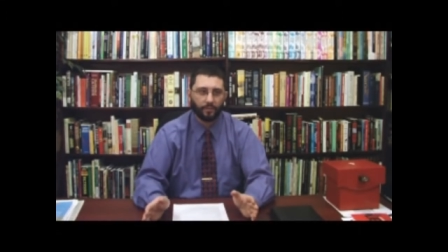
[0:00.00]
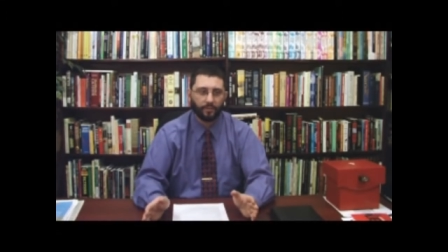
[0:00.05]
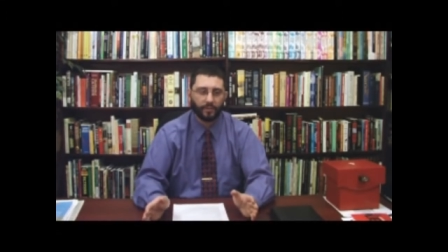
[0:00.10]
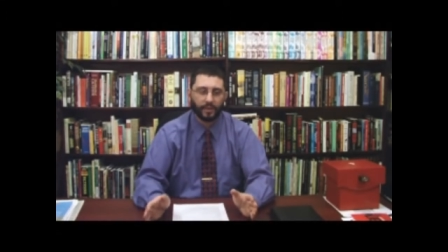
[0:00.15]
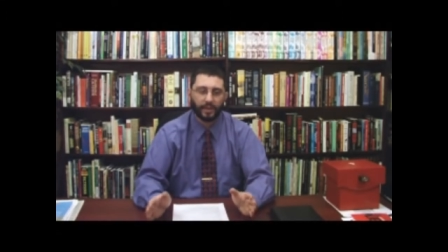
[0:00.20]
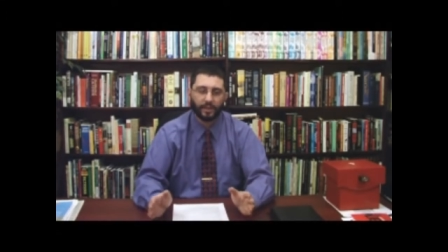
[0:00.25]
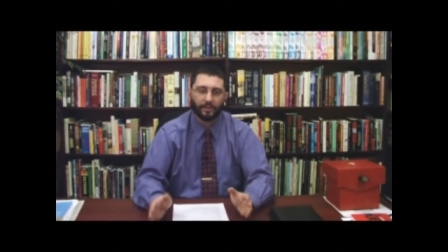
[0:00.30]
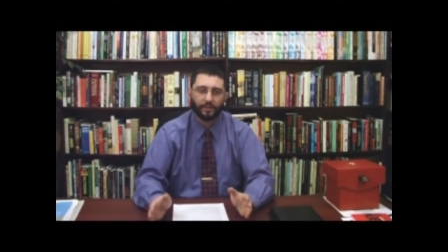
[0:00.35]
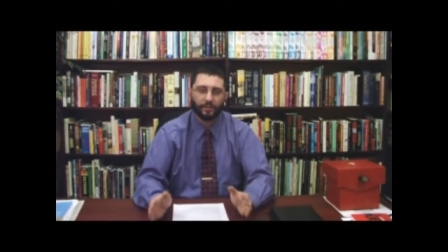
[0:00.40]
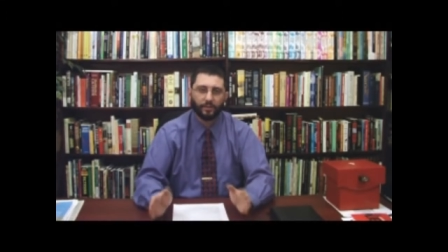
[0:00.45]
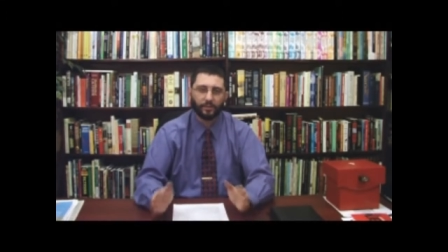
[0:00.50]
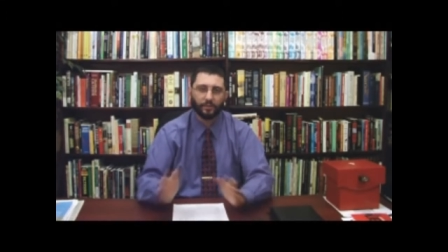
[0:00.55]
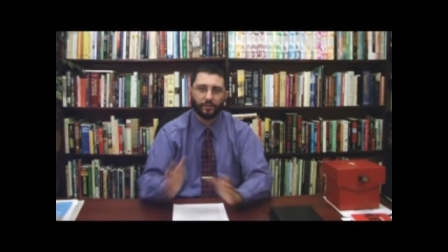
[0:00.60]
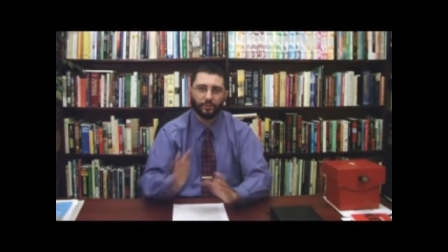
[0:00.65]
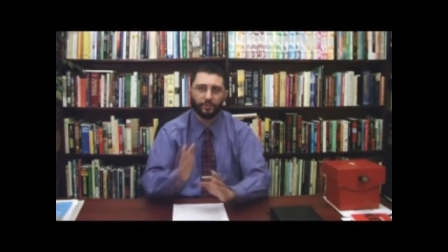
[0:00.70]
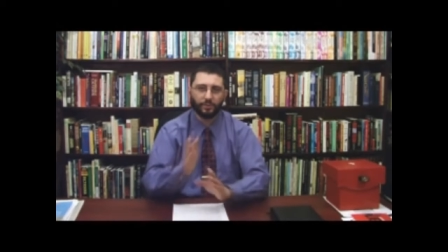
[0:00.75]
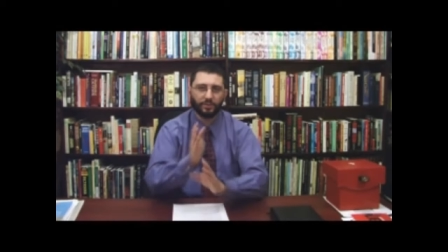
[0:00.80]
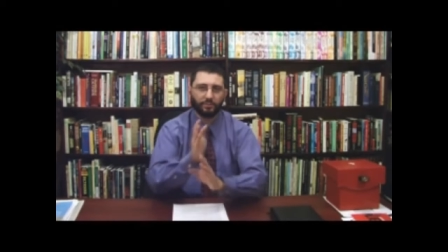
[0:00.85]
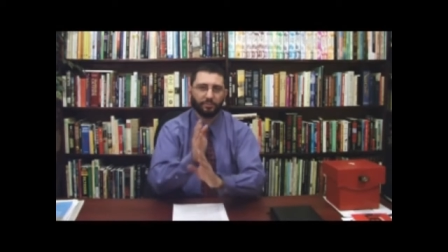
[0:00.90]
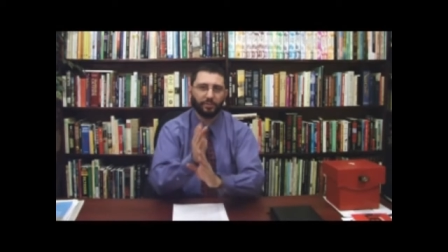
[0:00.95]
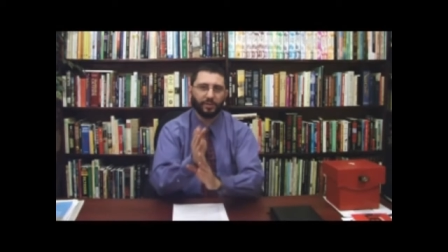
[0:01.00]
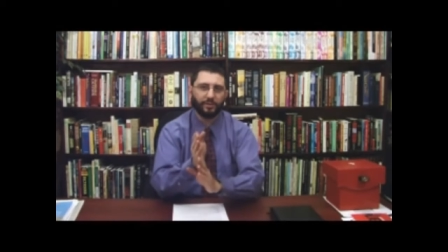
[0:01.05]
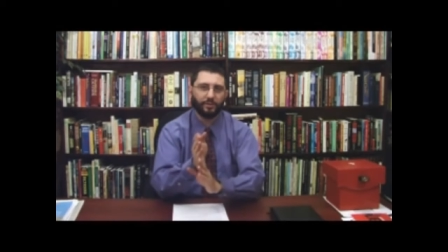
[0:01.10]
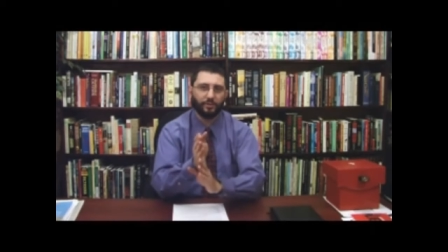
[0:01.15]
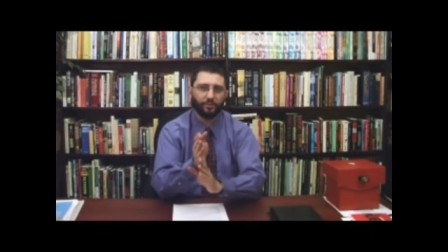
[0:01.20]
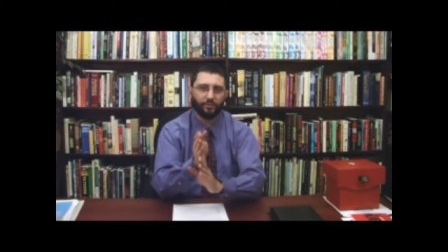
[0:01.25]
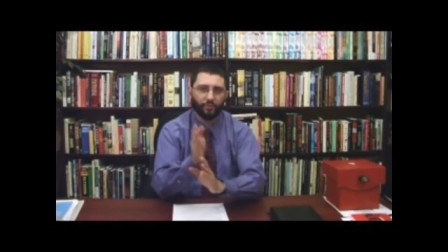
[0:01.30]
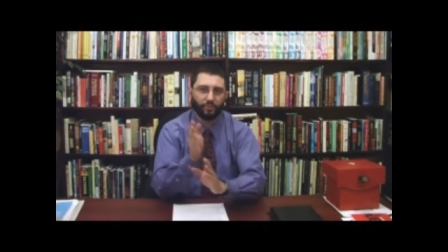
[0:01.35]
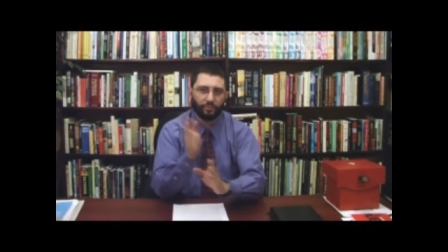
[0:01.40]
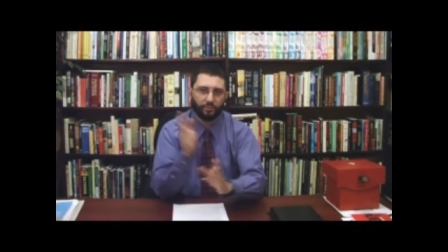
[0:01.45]
then you split
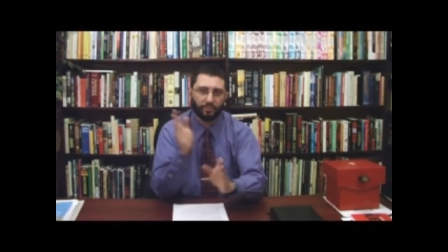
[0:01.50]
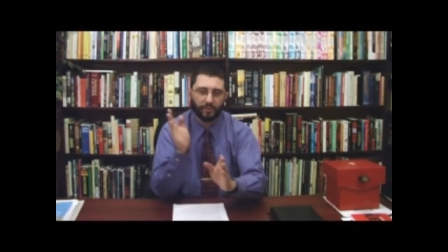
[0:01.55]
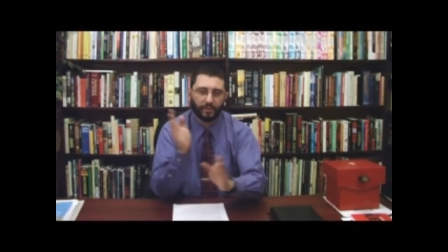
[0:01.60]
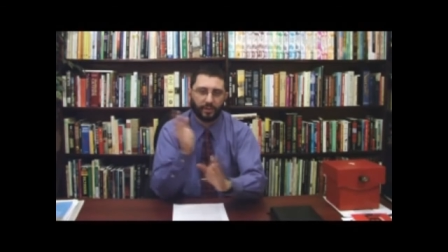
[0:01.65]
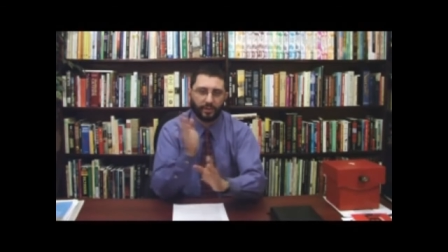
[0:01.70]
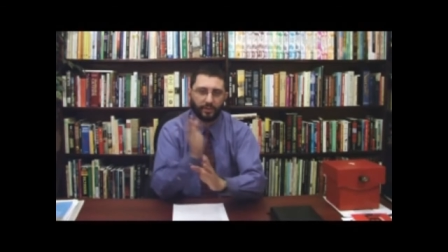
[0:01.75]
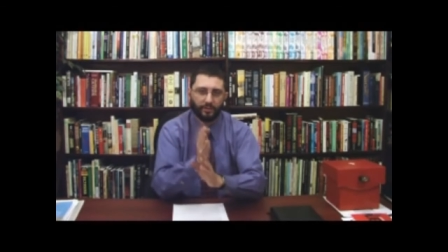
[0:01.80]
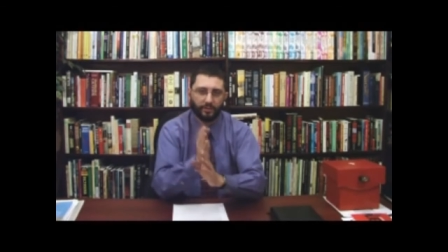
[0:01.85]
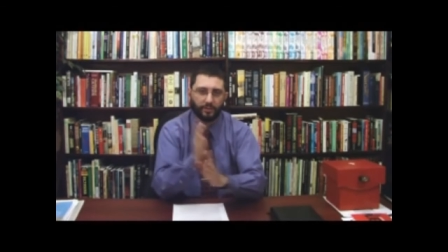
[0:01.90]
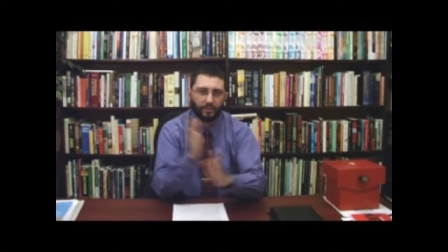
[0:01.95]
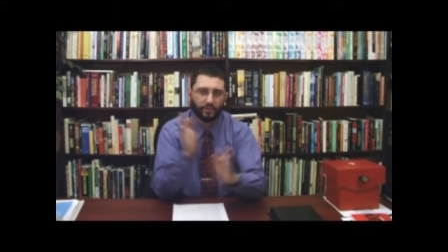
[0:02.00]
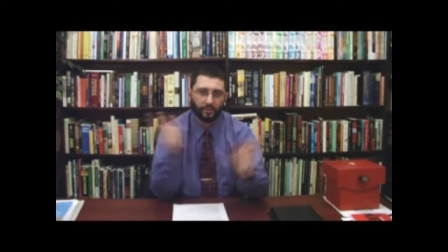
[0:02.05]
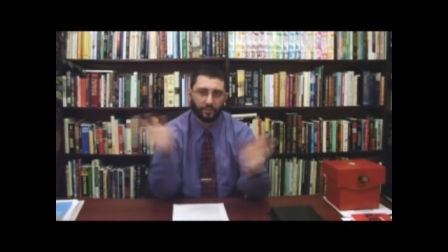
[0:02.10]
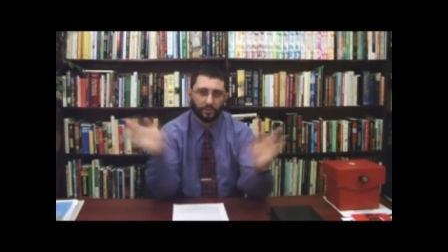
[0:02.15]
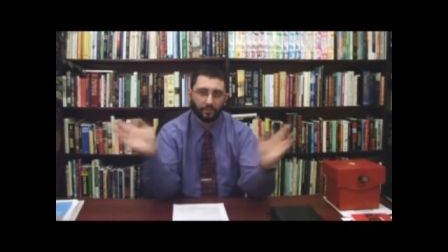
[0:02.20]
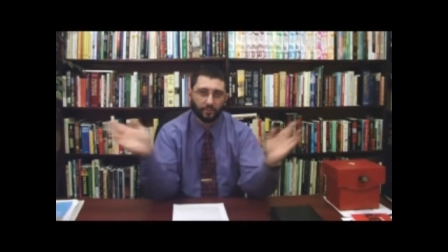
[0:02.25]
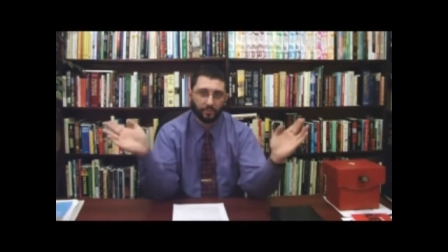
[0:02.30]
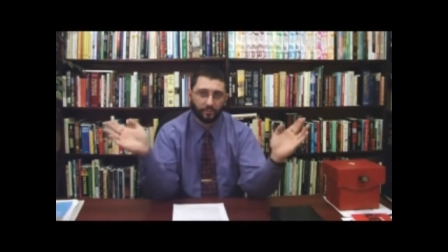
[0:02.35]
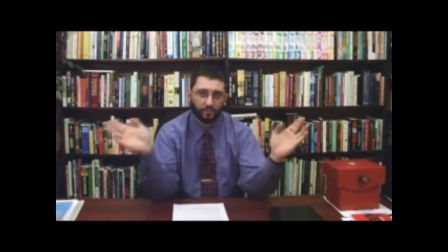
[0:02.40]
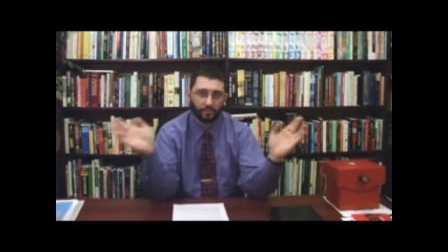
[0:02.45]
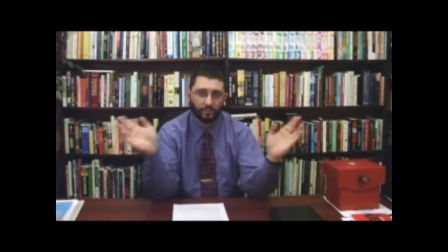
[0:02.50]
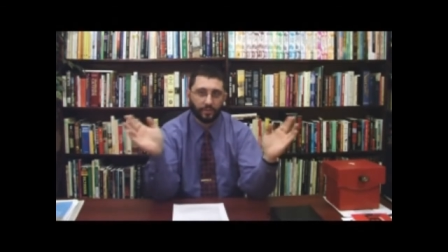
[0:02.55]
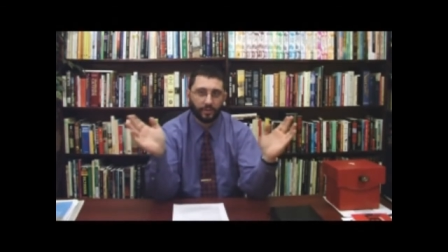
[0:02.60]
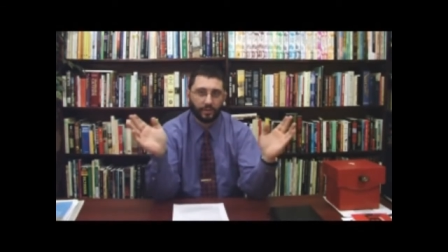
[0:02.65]
the group in two.